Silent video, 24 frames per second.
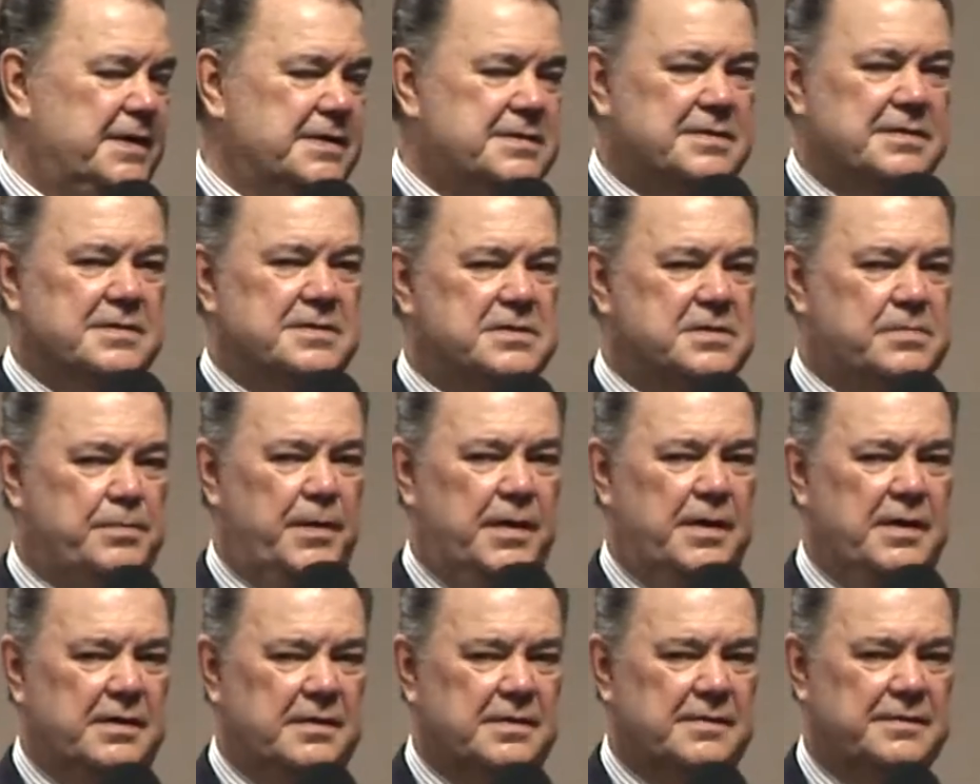It's the
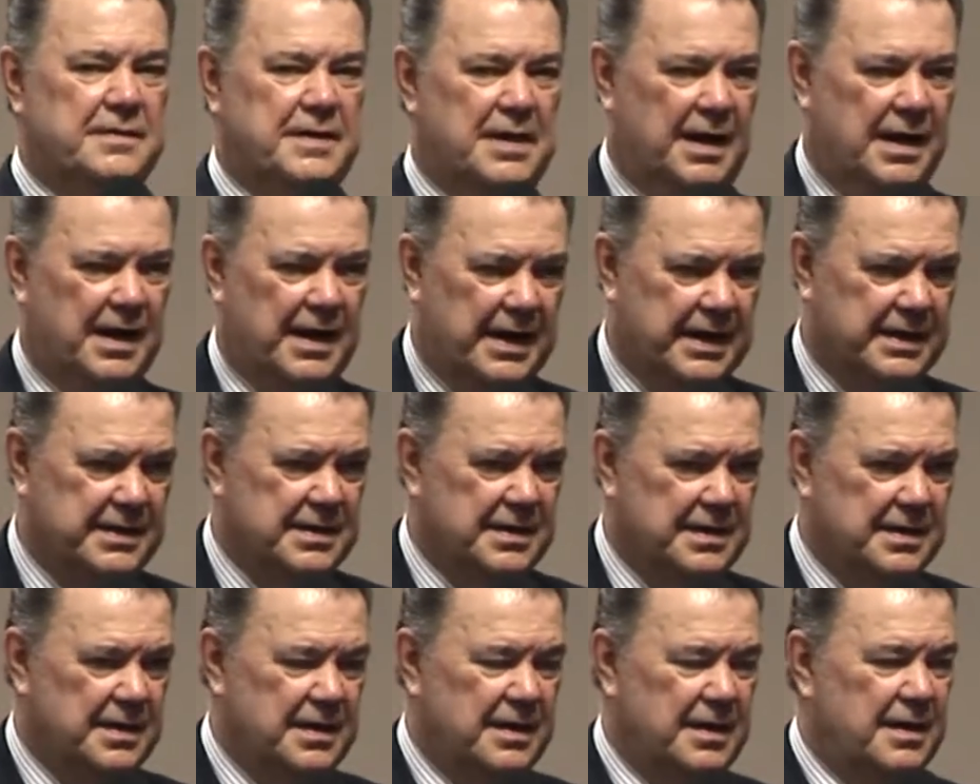Spirit of
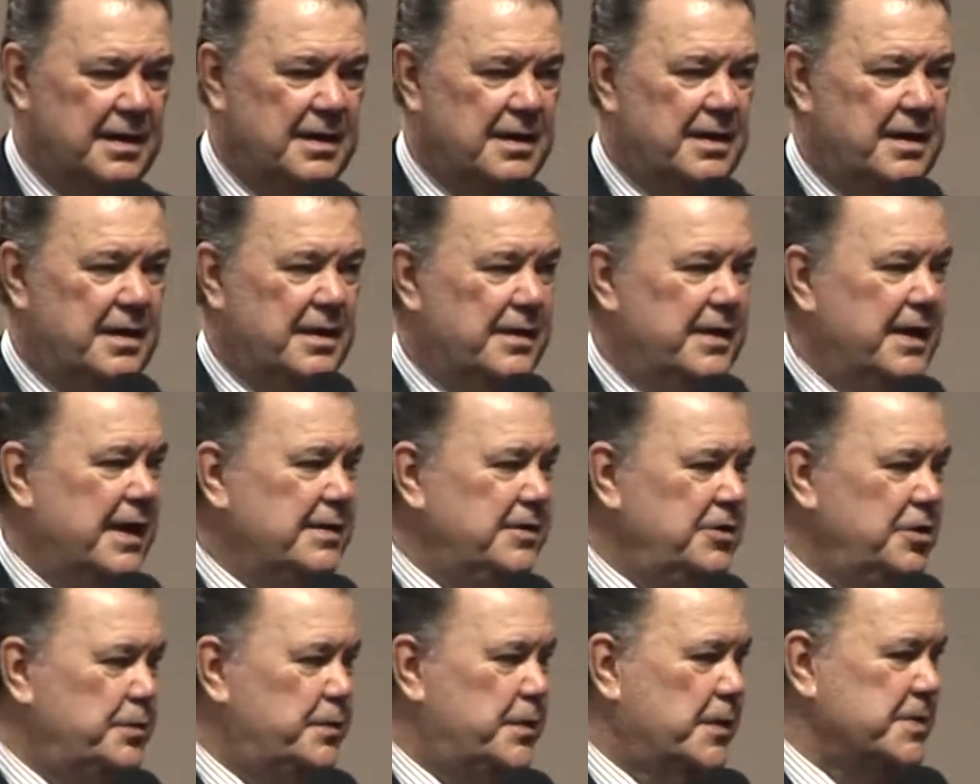God
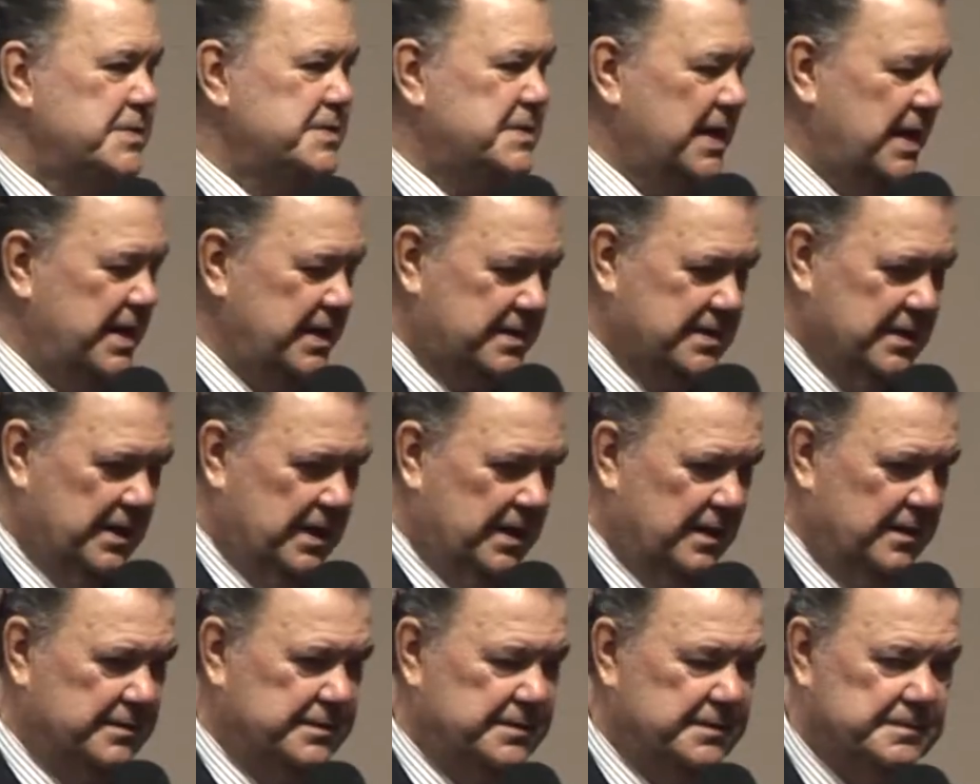that you partake
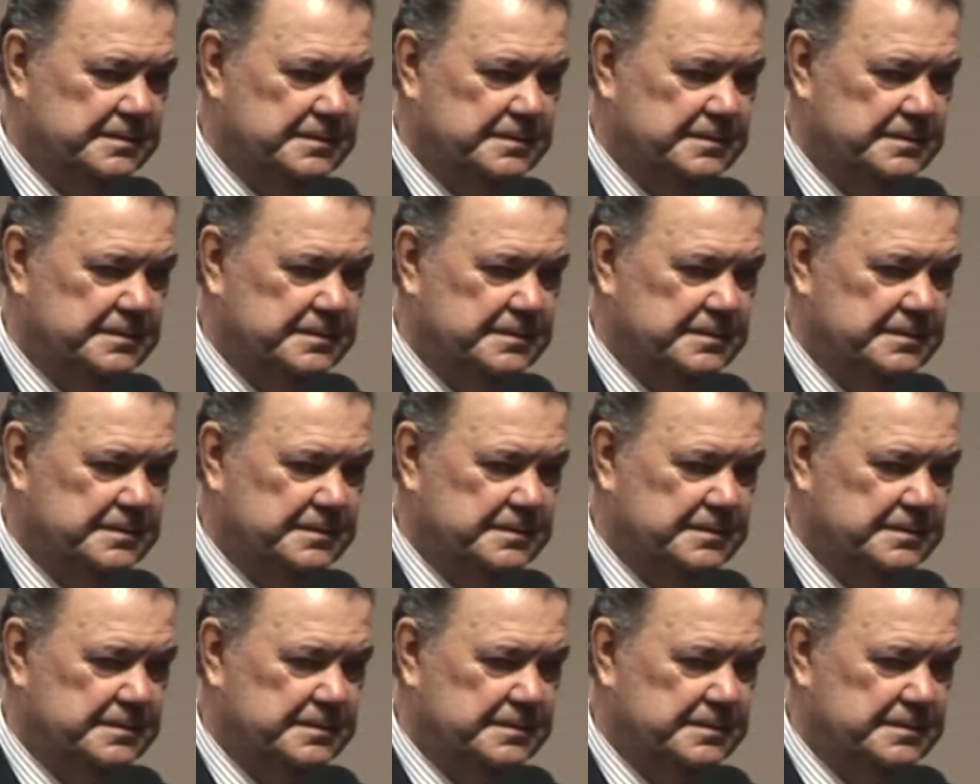of.